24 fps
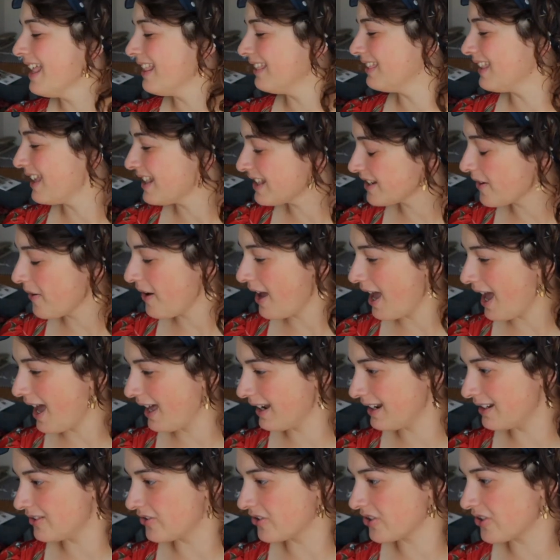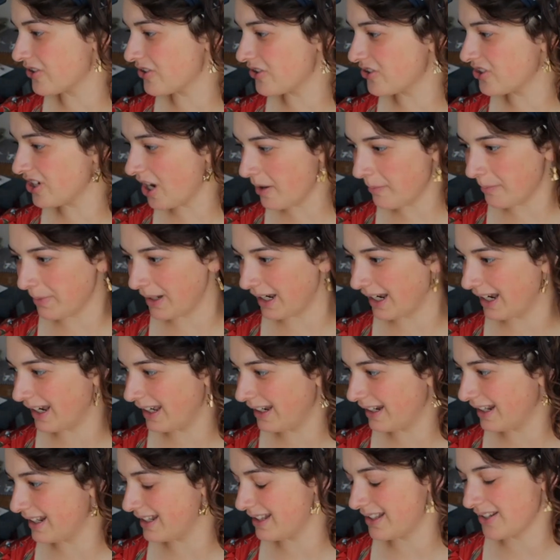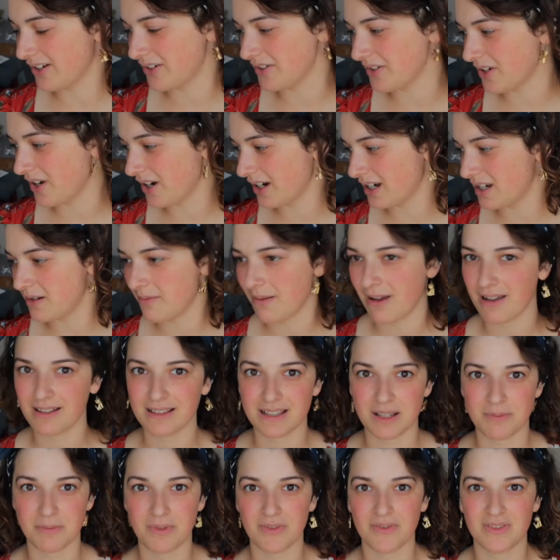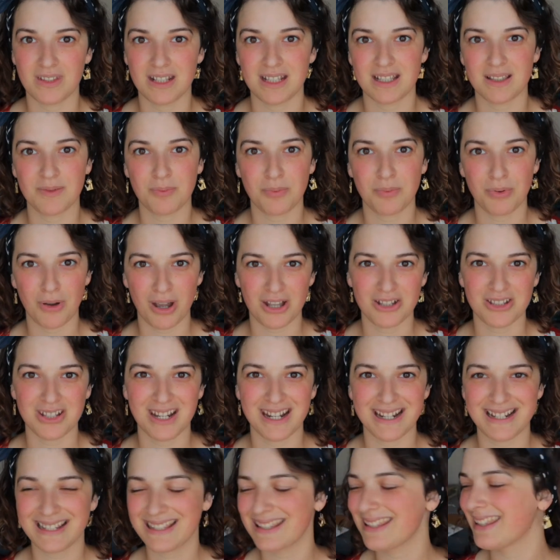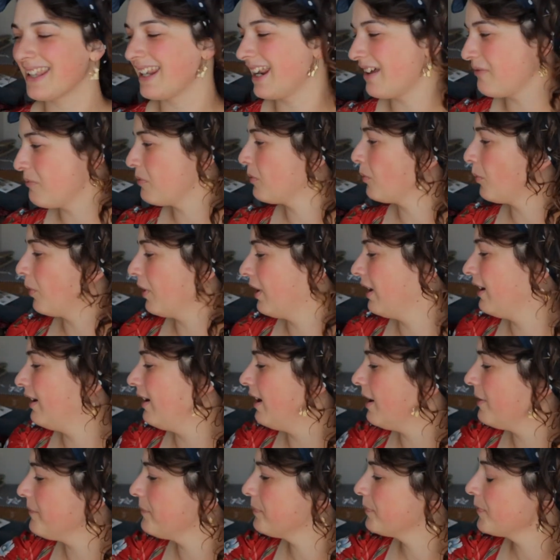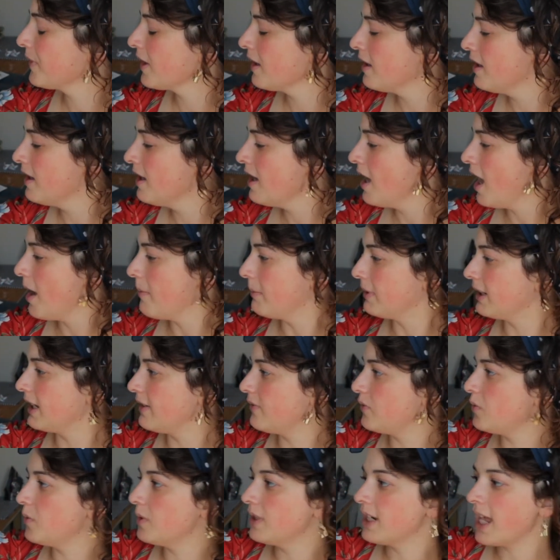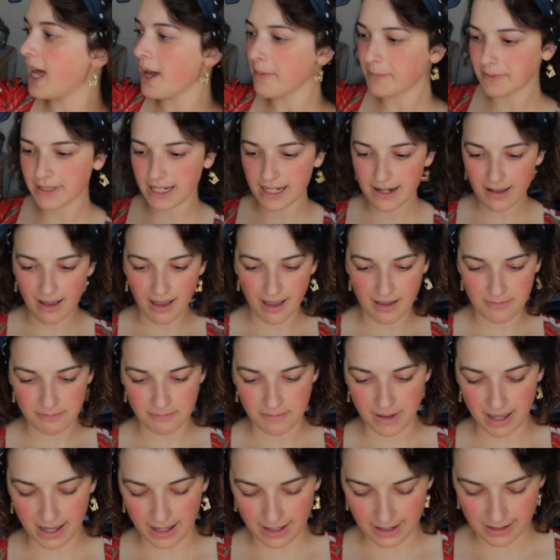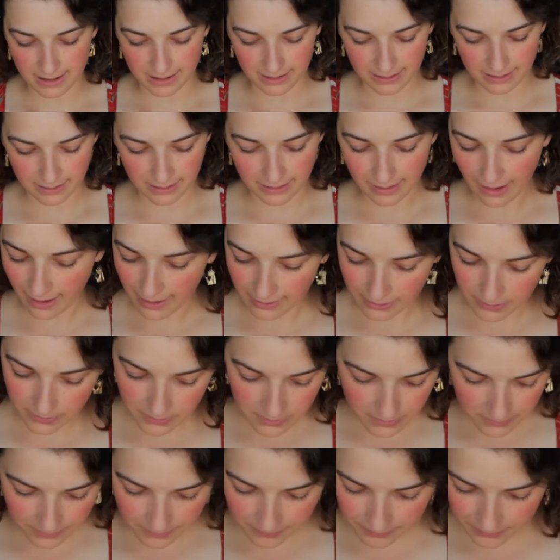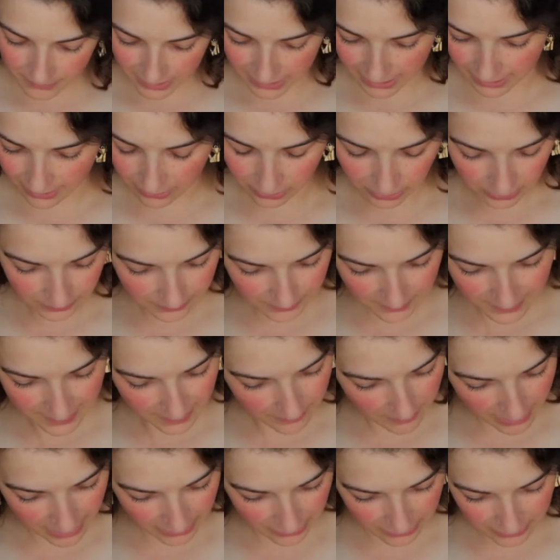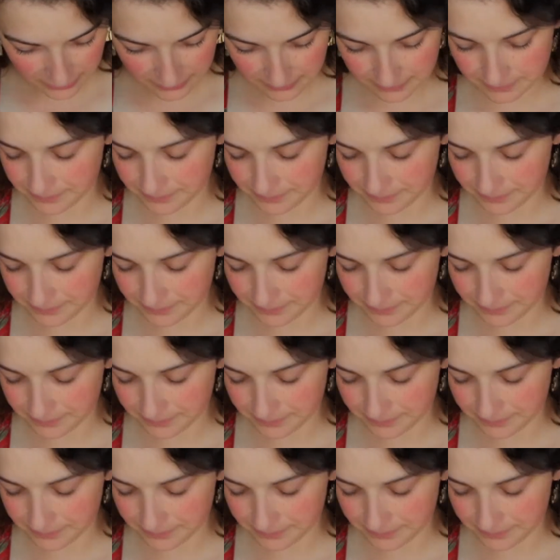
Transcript: Let's go ahead and just jump in and start talking about some of these projects that I've been working on. I'm going to give you an update on my Gil sweater.